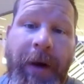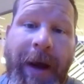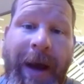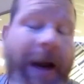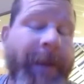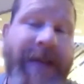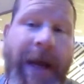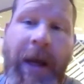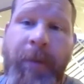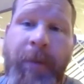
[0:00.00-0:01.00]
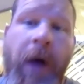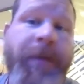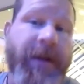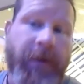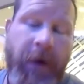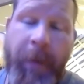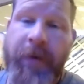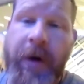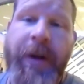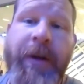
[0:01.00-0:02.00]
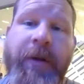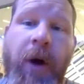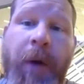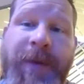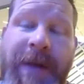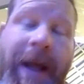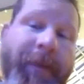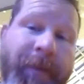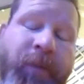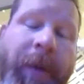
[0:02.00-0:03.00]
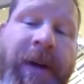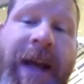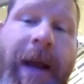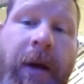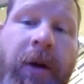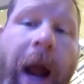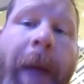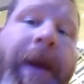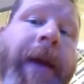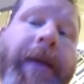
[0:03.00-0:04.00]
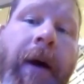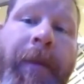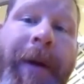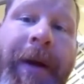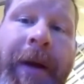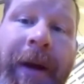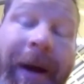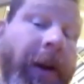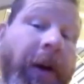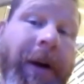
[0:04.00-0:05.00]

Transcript: and I'm taking bumps and running the ropes, and then pretty much getting the crap kicked out of me and learning